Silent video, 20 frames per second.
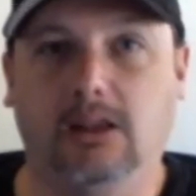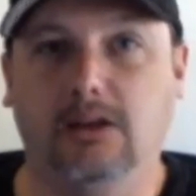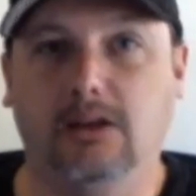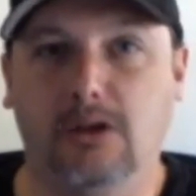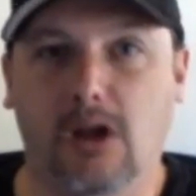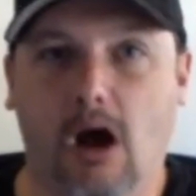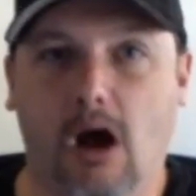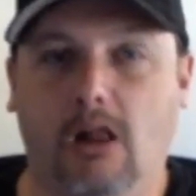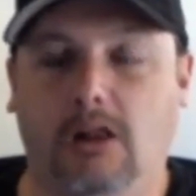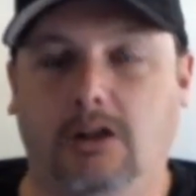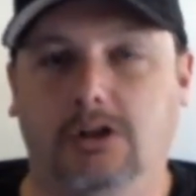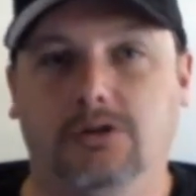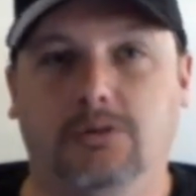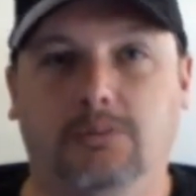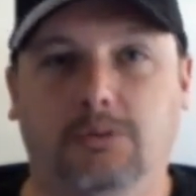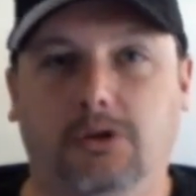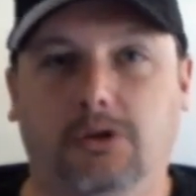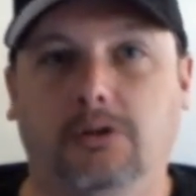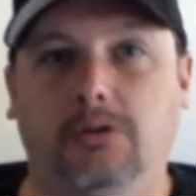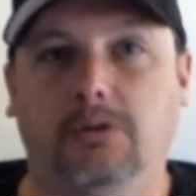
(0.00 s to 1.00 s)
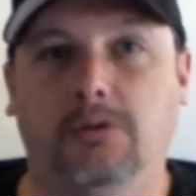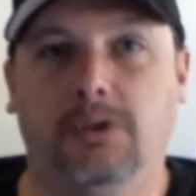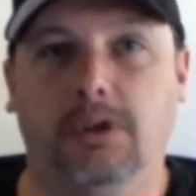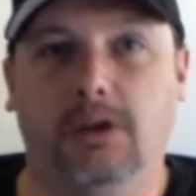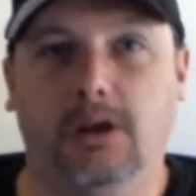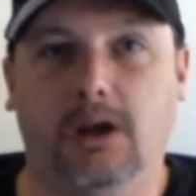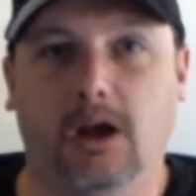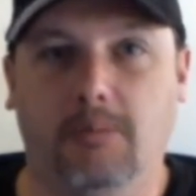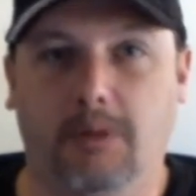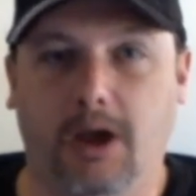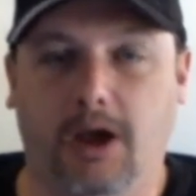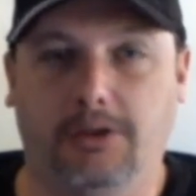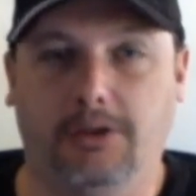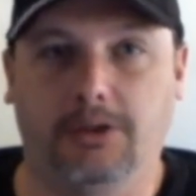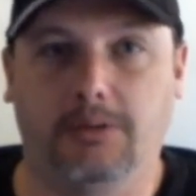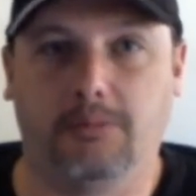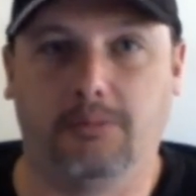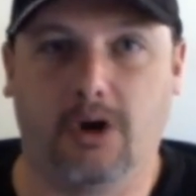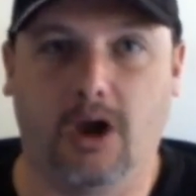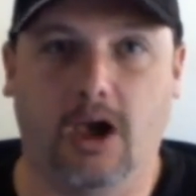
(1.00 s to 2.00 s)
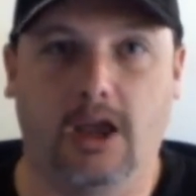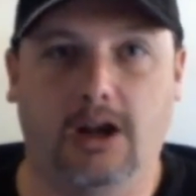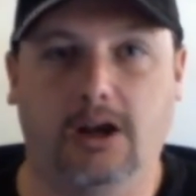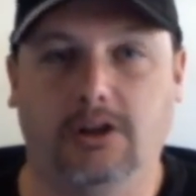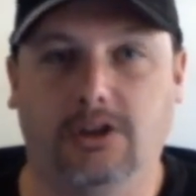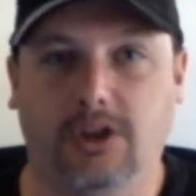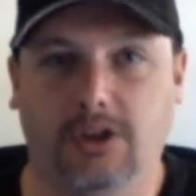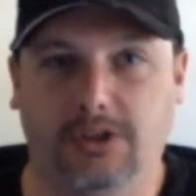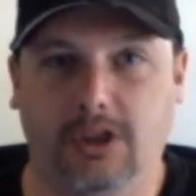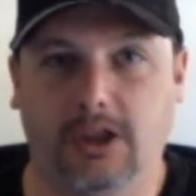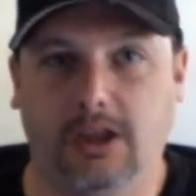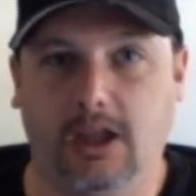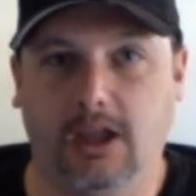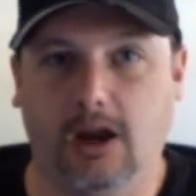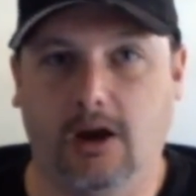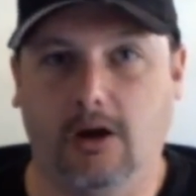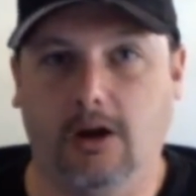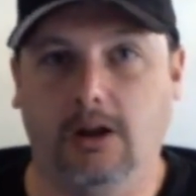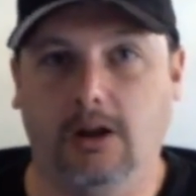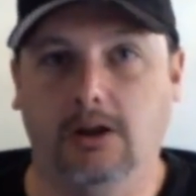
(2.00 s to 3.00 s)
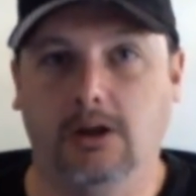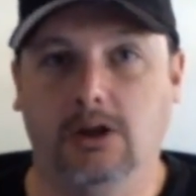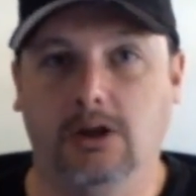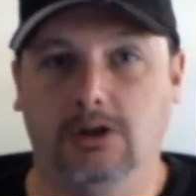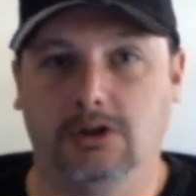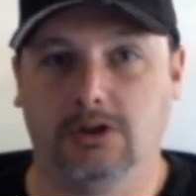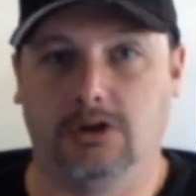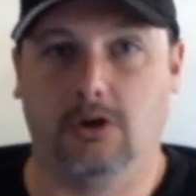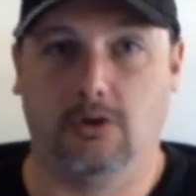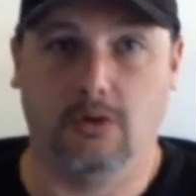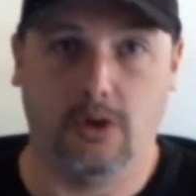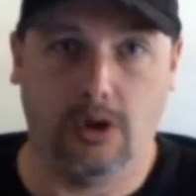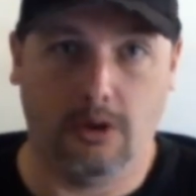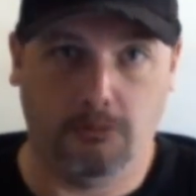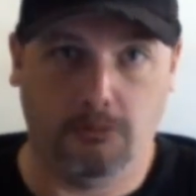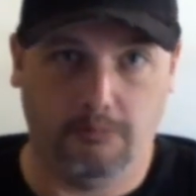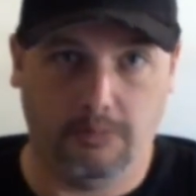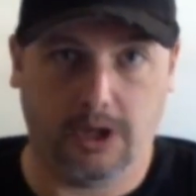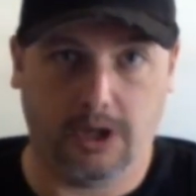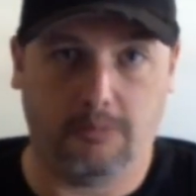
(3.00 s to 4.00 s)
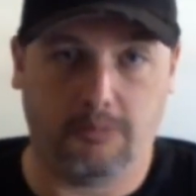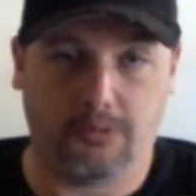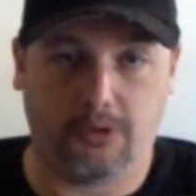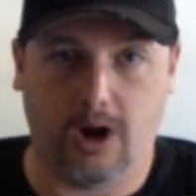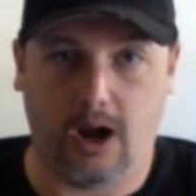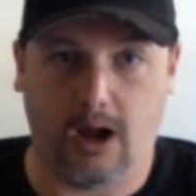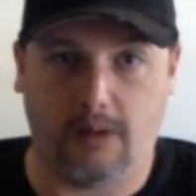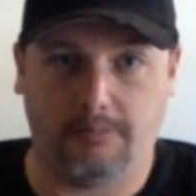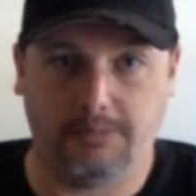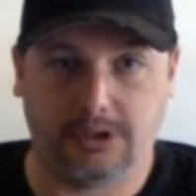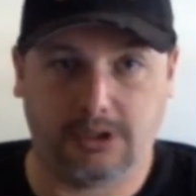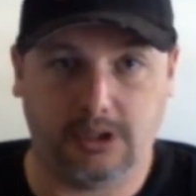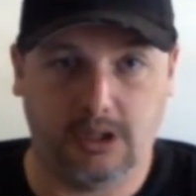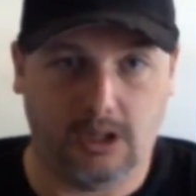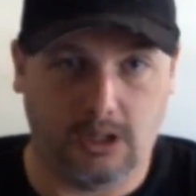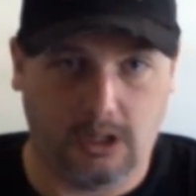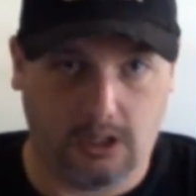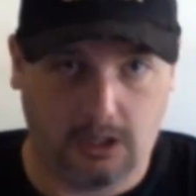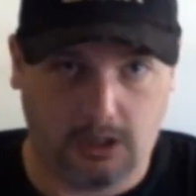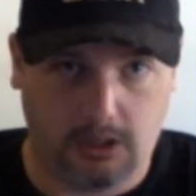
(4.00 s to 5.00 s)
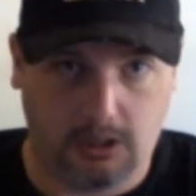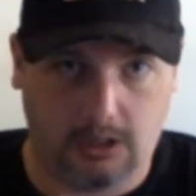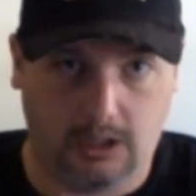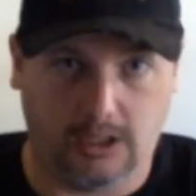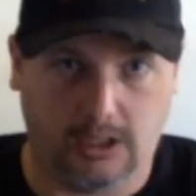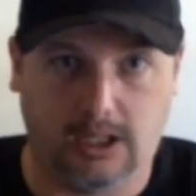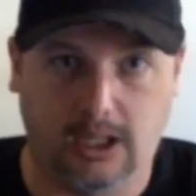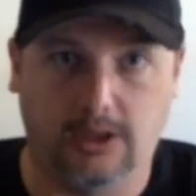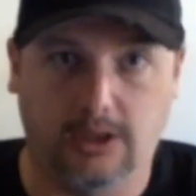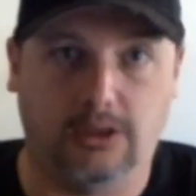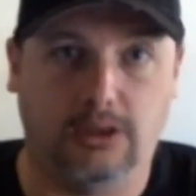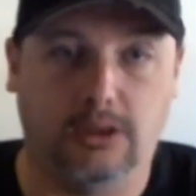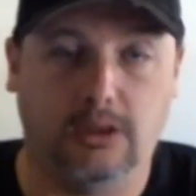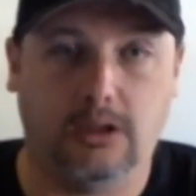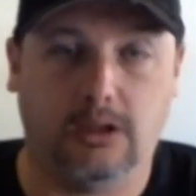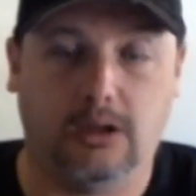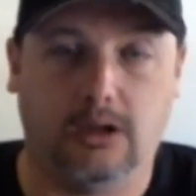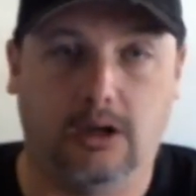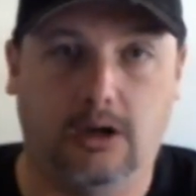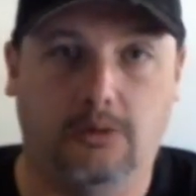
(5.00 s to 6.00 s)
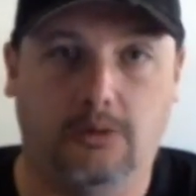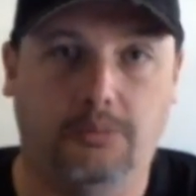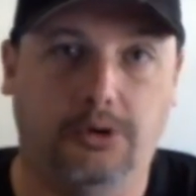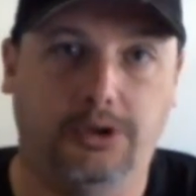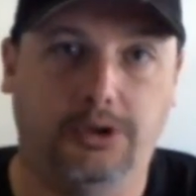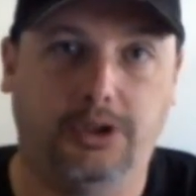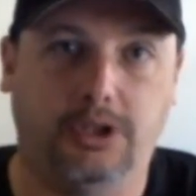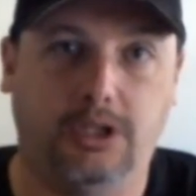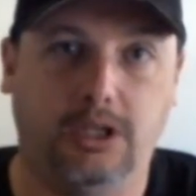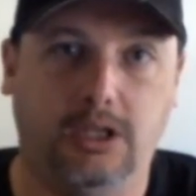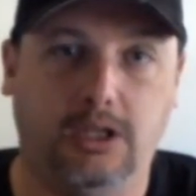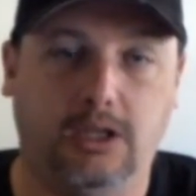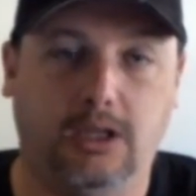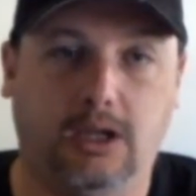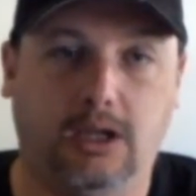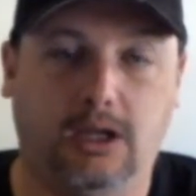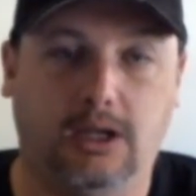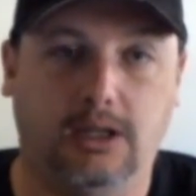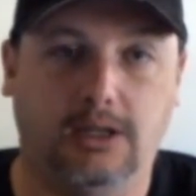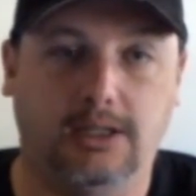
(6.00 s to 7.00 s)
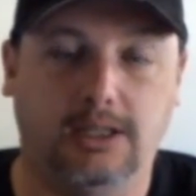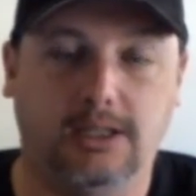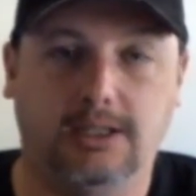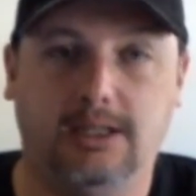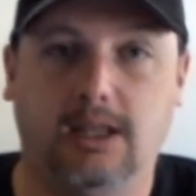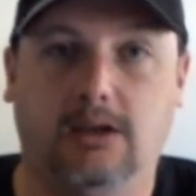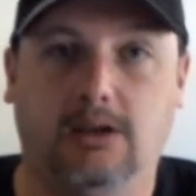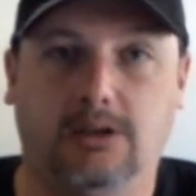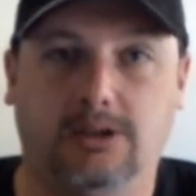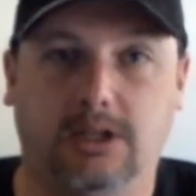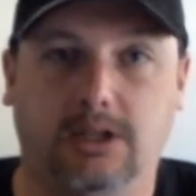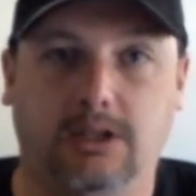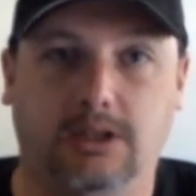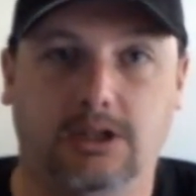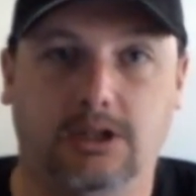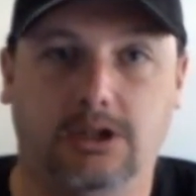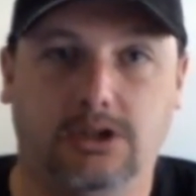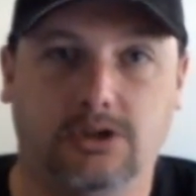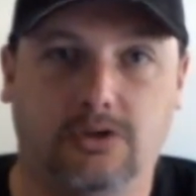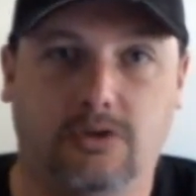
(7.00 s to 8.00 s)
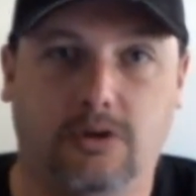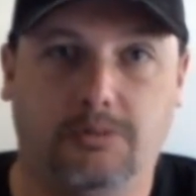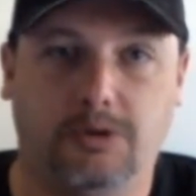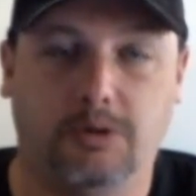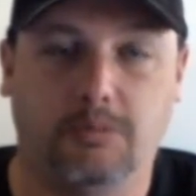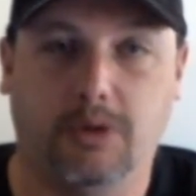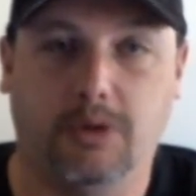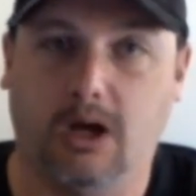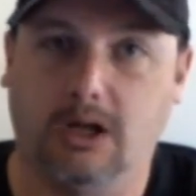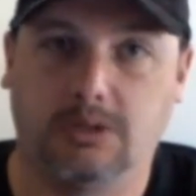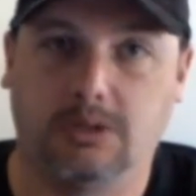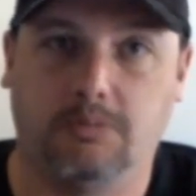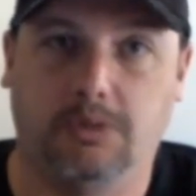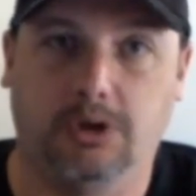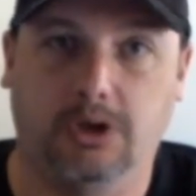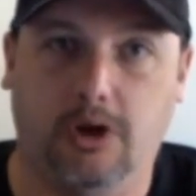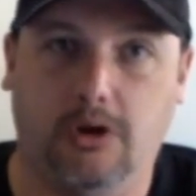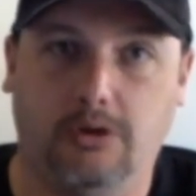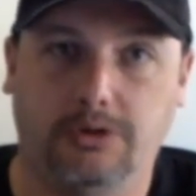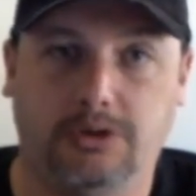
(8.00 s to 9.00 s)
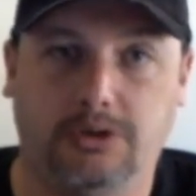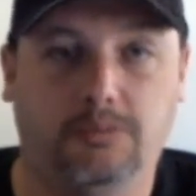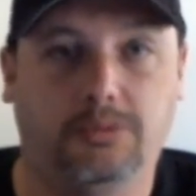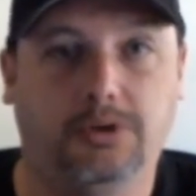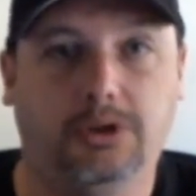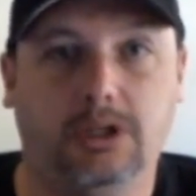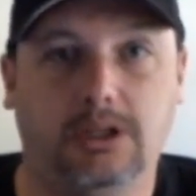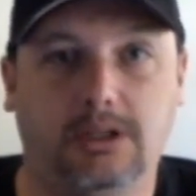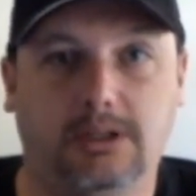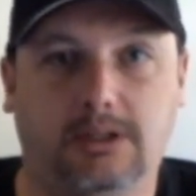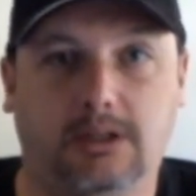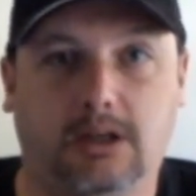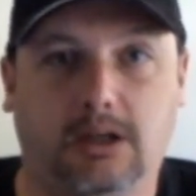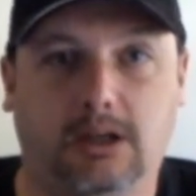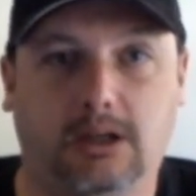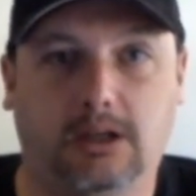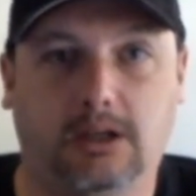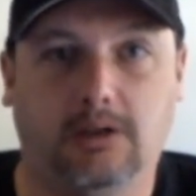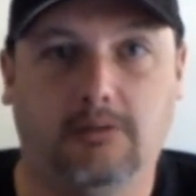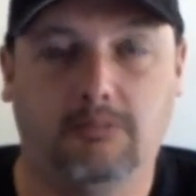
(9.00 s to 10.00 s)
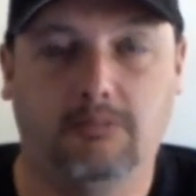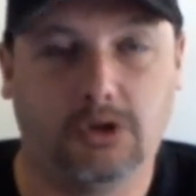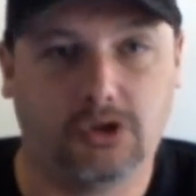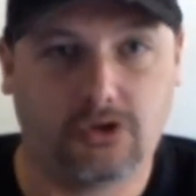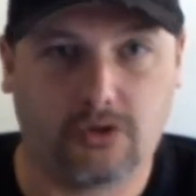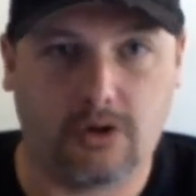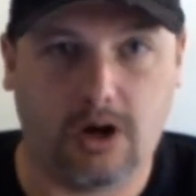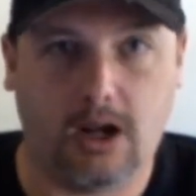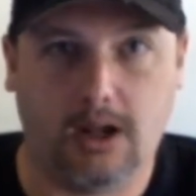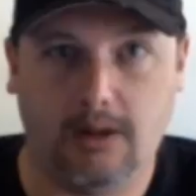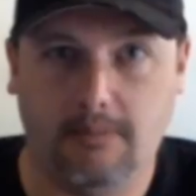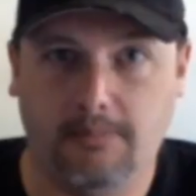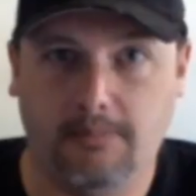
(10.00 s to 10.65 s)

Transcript: knowledgeable about the product that they carry. So big props. Again, I'll put the details in the description box below, so please give them a try.